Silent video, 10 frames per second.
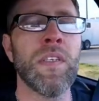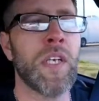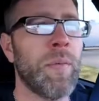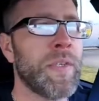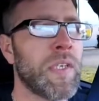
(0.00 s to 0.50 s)

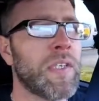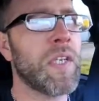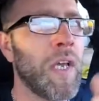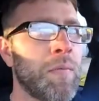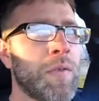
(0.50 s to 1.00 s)
Shelby's gonna
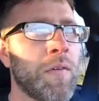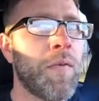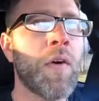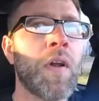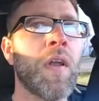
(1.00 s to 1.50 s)
stay up till
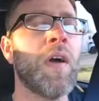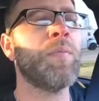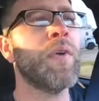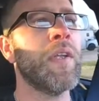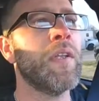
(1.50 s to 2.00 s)
4
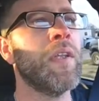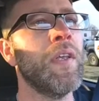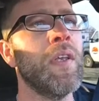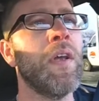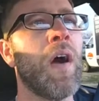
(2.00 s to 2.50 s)
o'clock putting
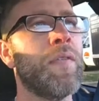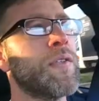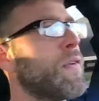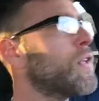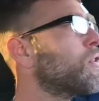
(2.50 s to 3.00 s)
the
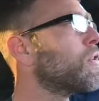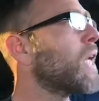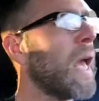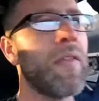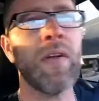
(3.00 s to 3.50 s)
office furniture
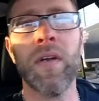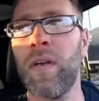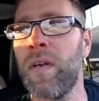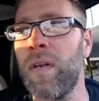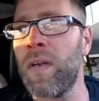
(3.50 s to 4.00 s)

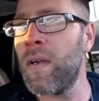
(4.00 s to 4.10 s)
together. No.